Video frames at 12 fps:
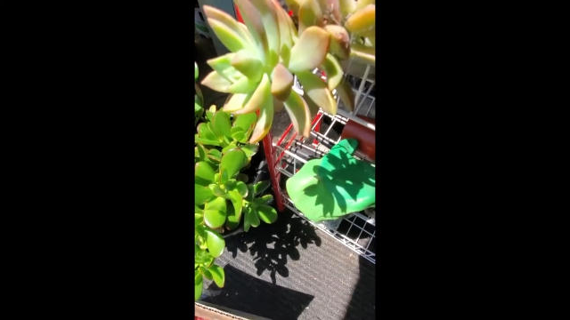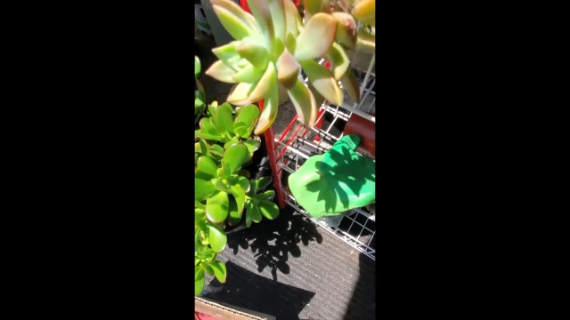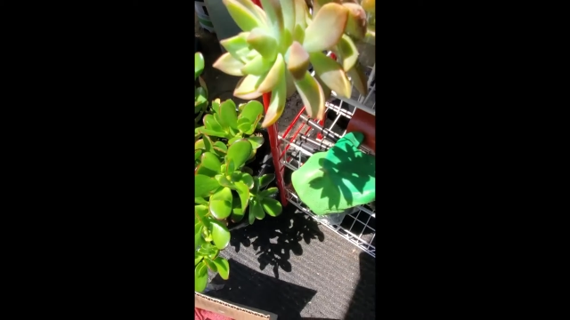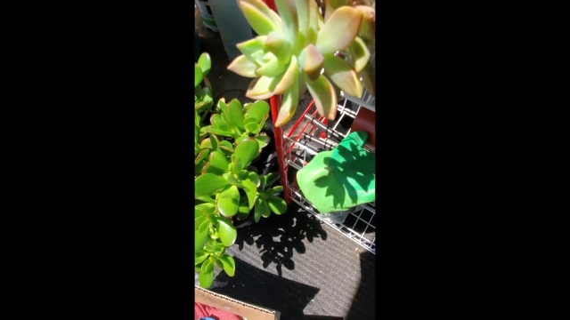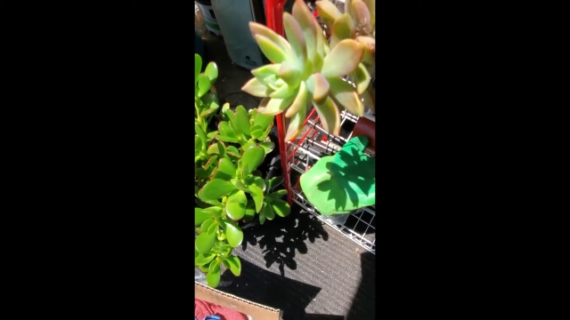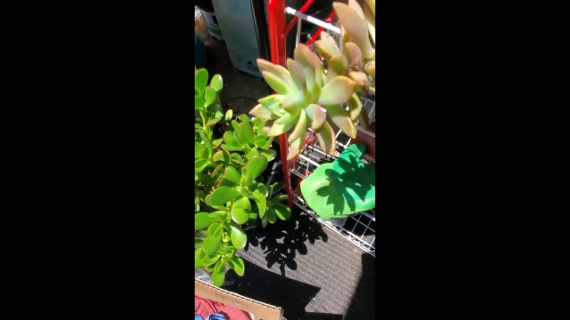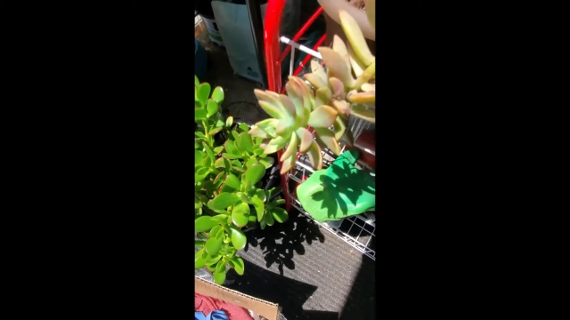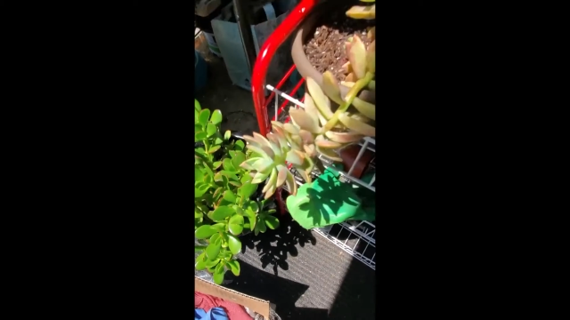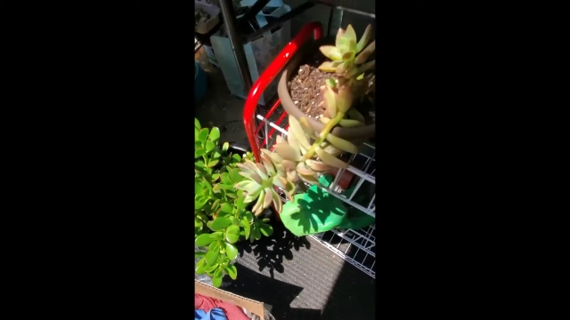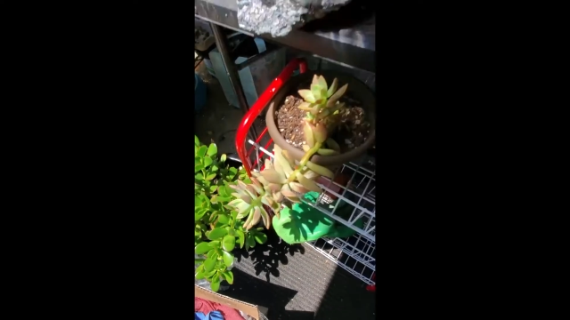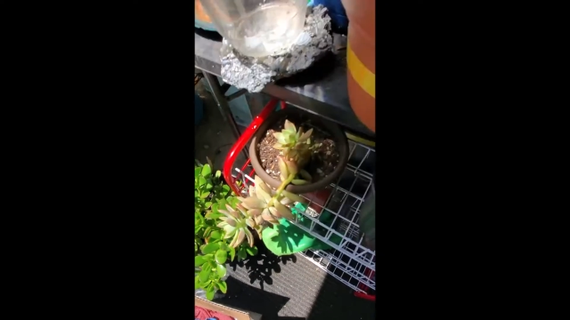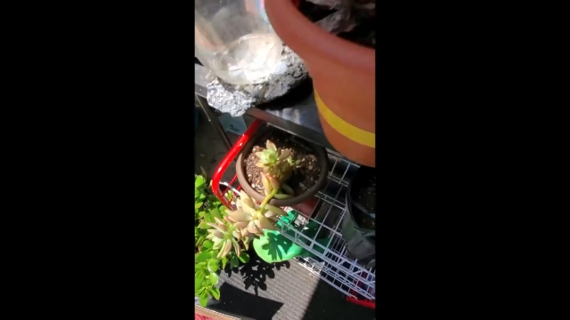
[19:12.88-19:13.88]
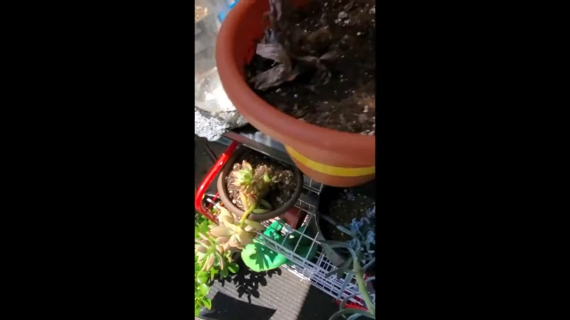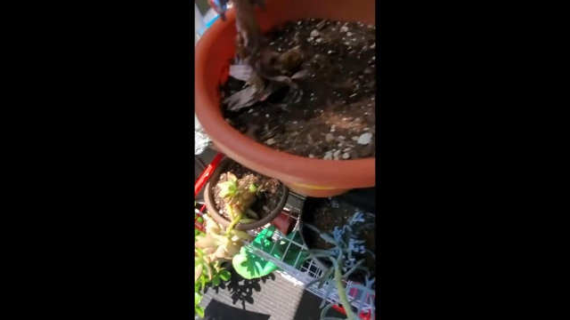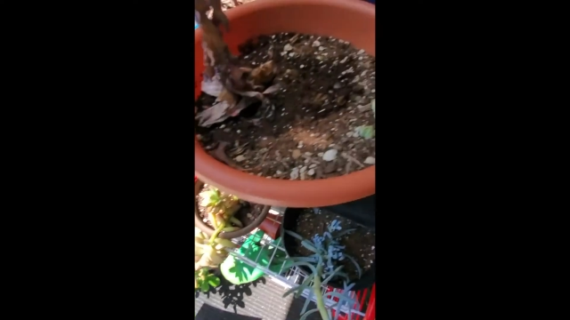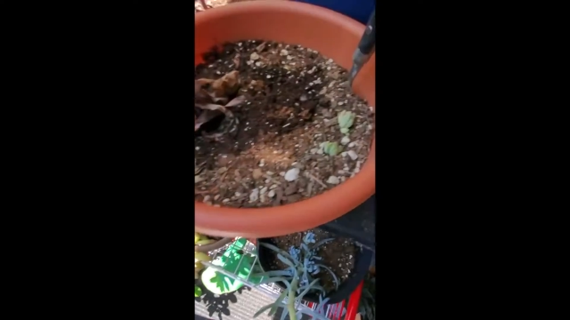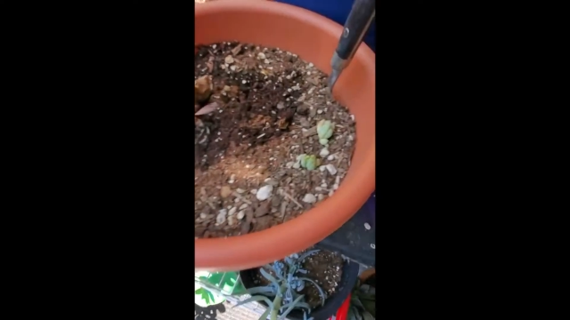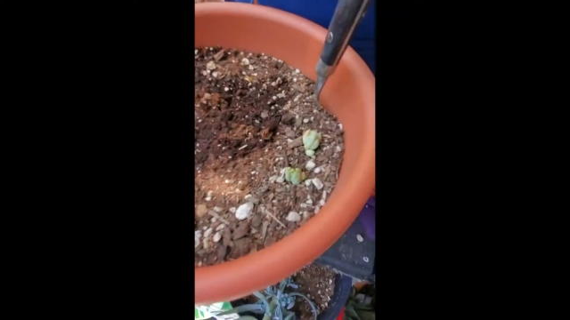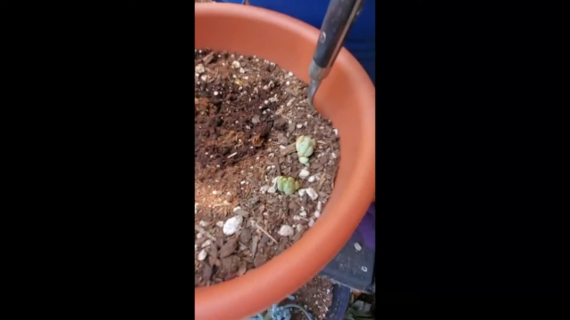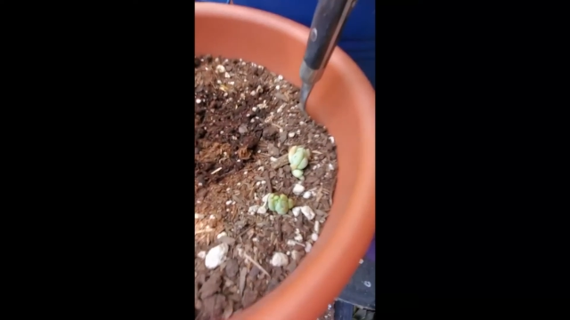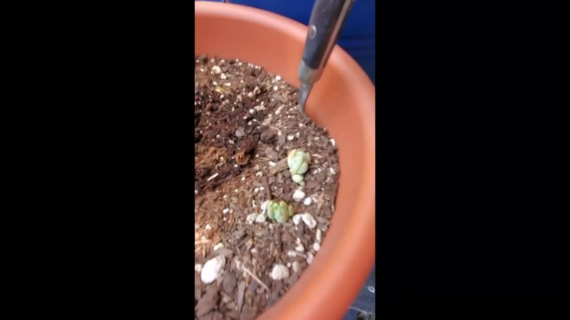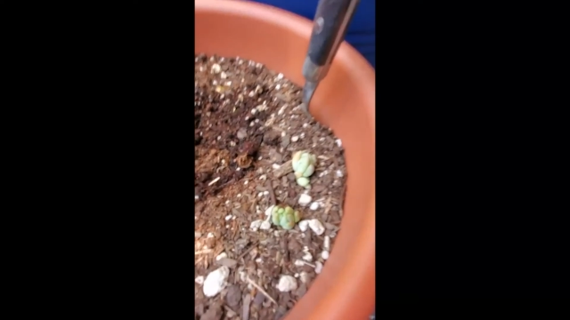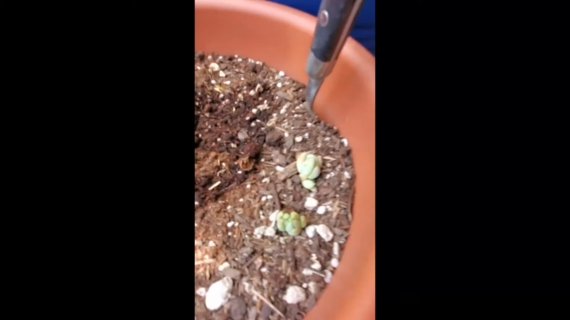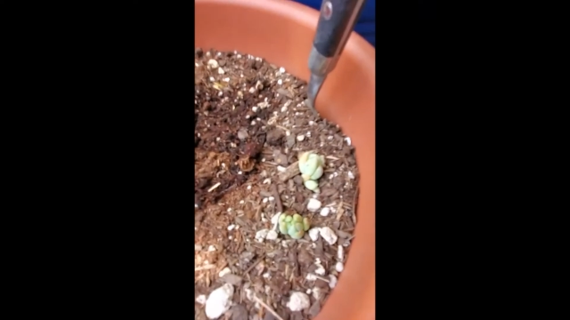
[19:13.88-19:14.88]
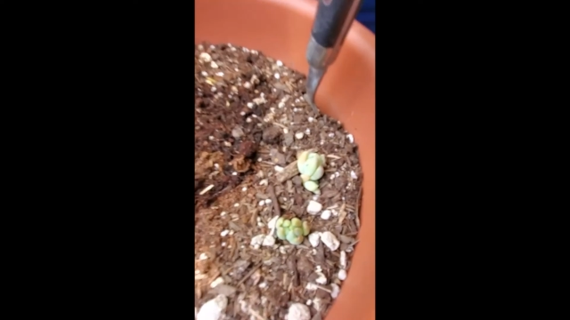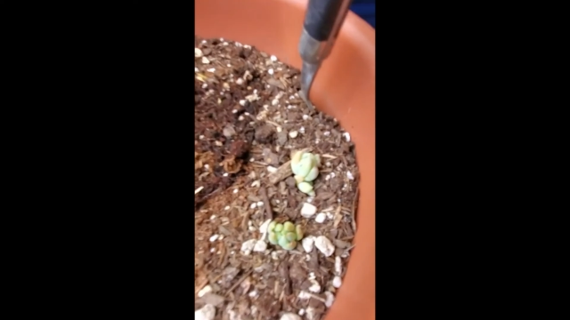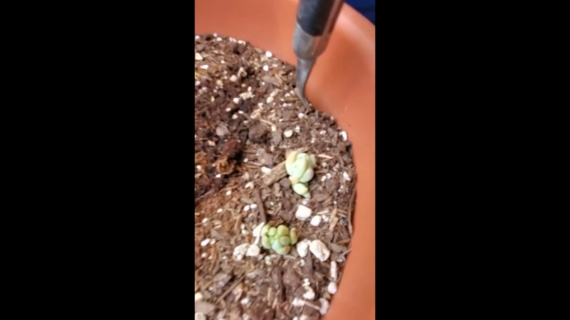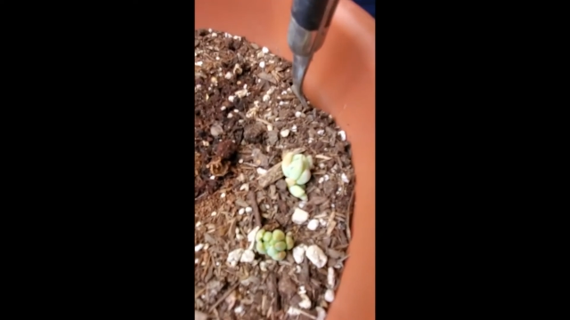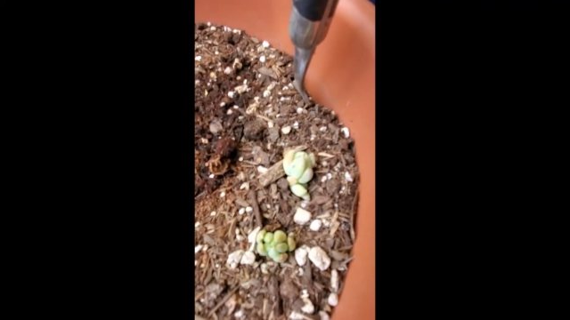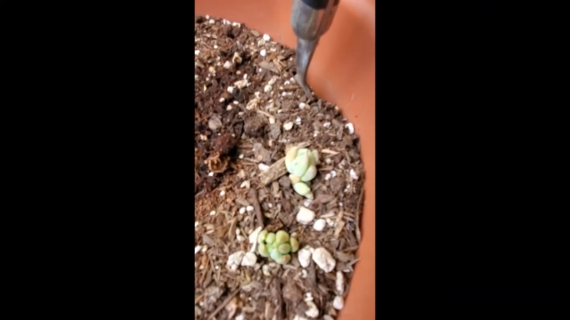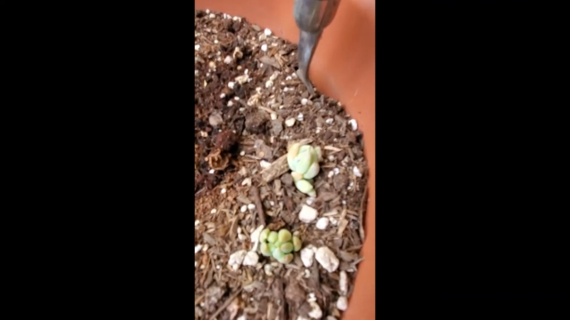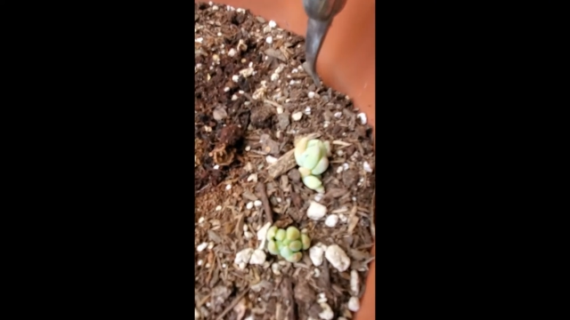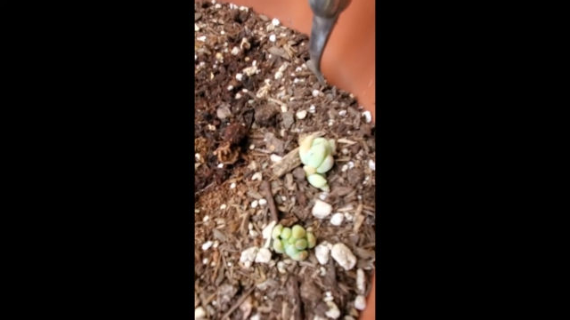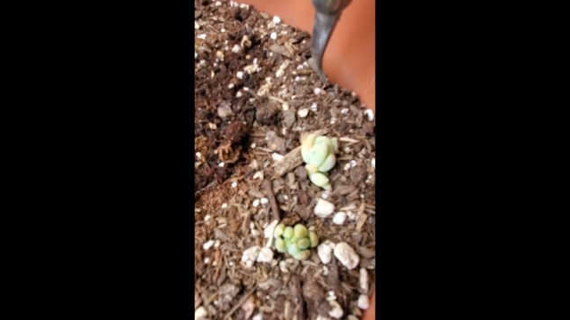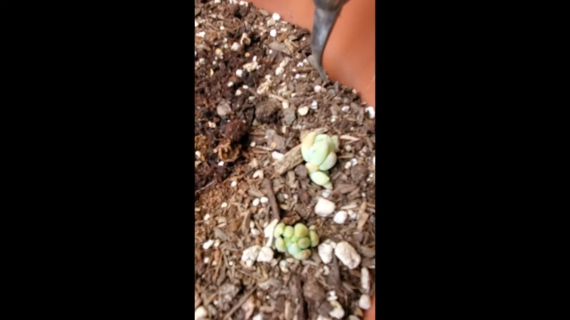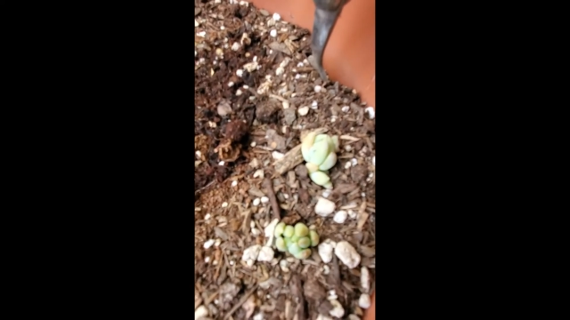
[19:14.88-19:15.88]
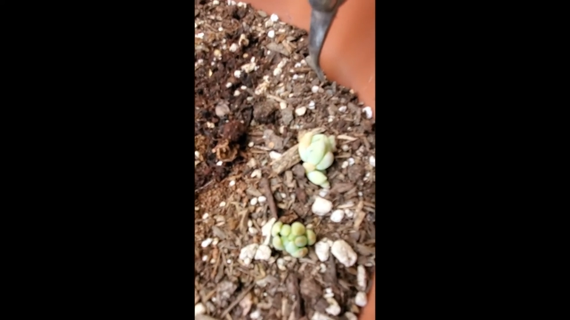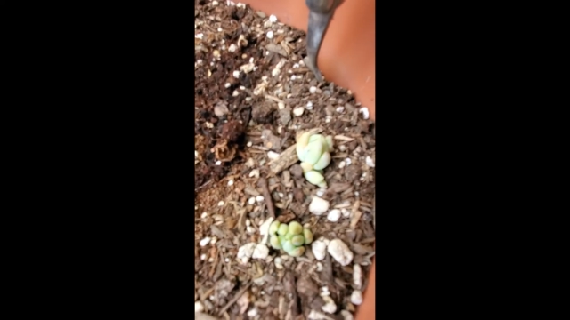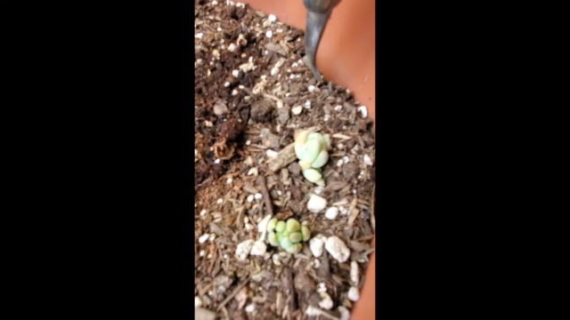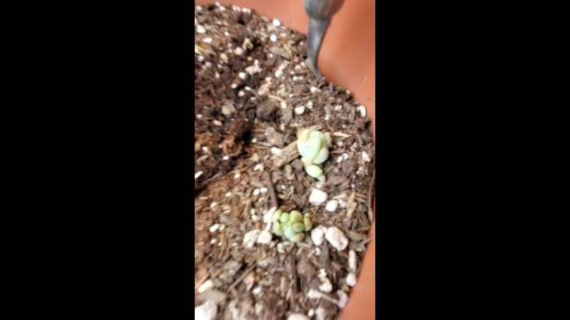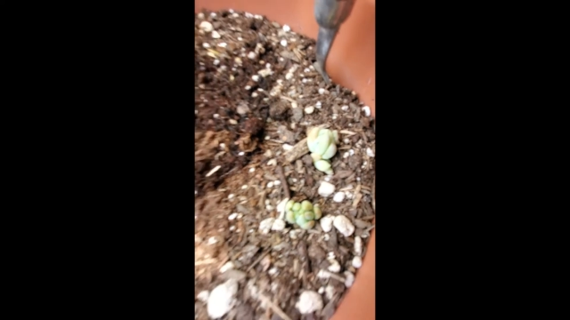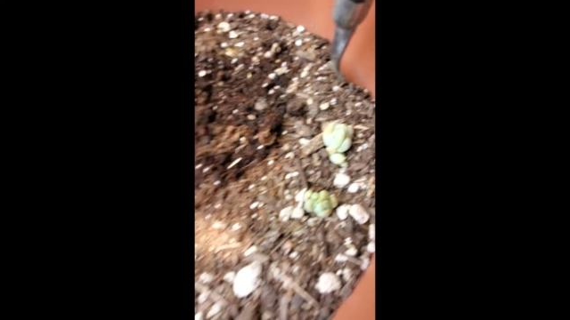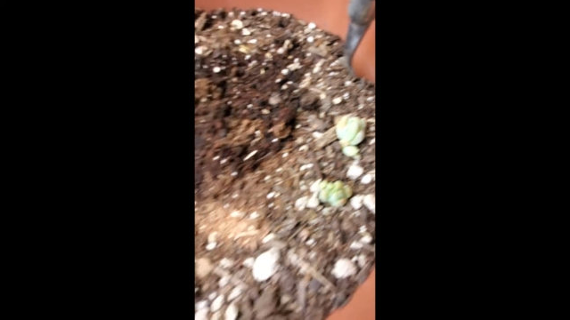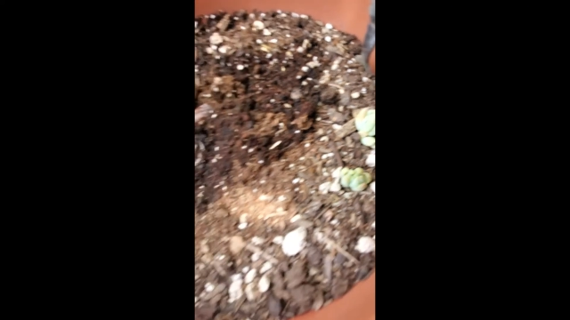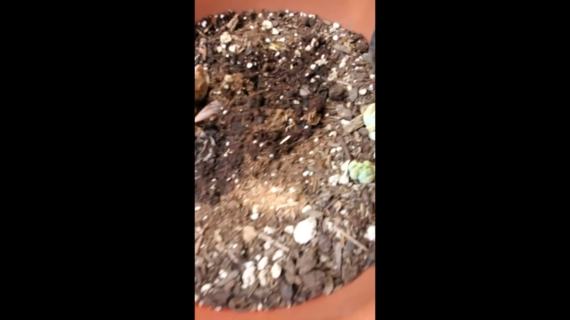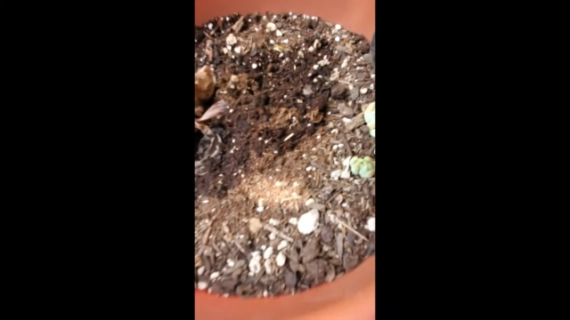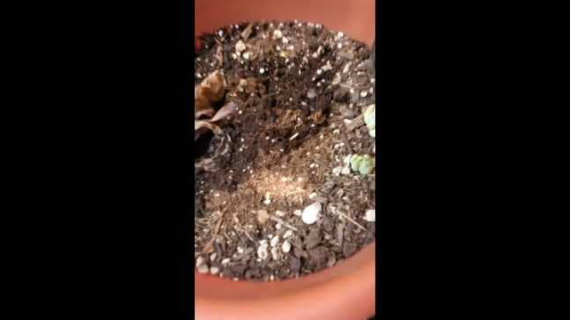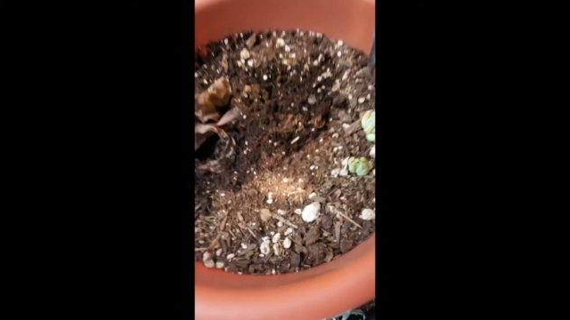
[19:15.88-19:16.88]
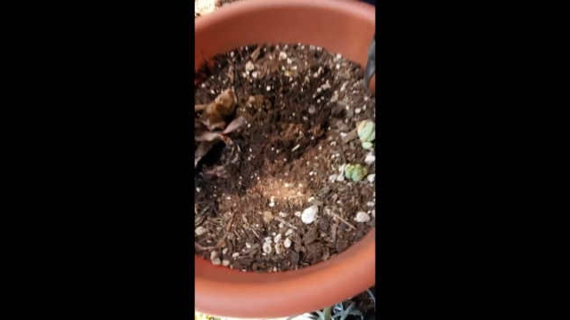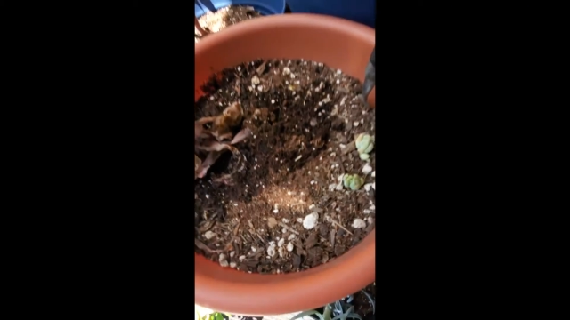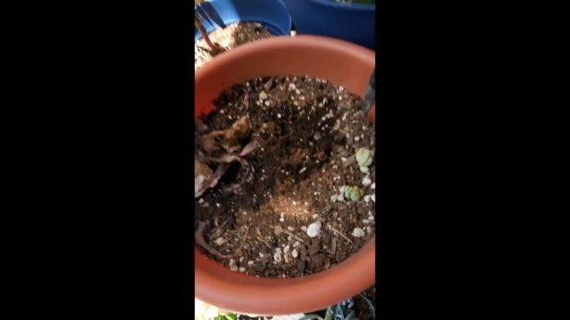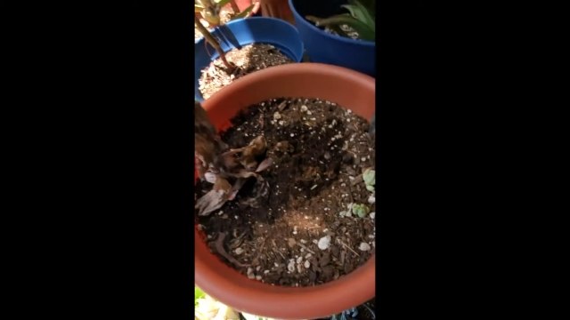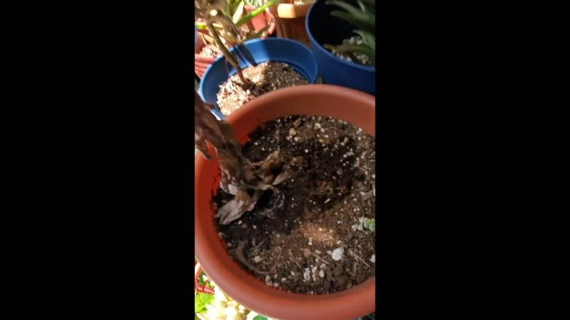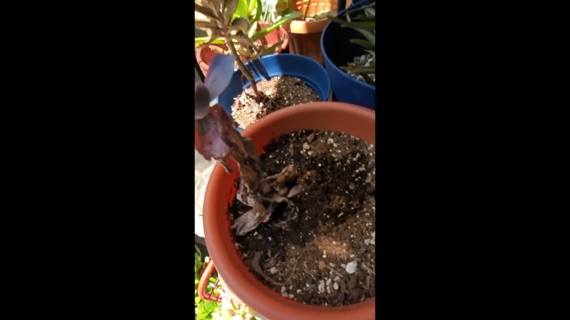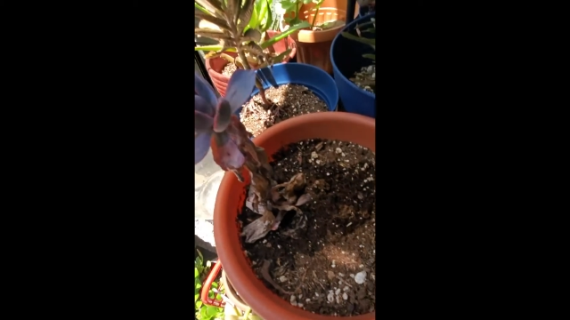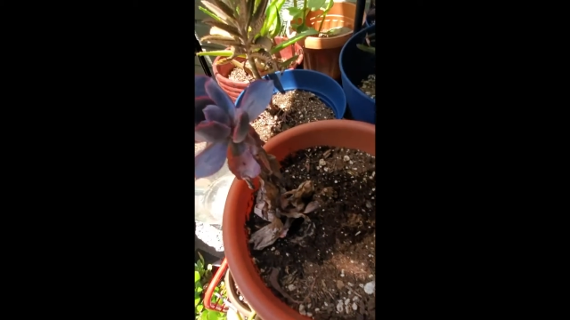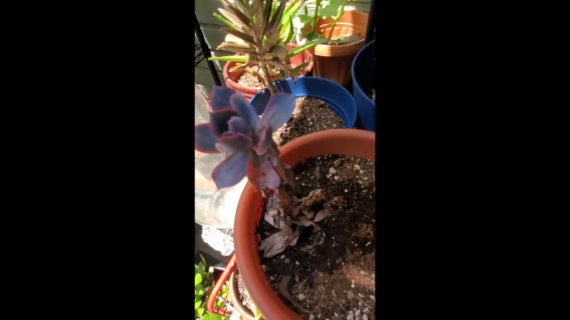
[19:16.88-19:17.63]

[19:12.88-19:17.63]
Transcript: No face is visible, so there are no lips to read.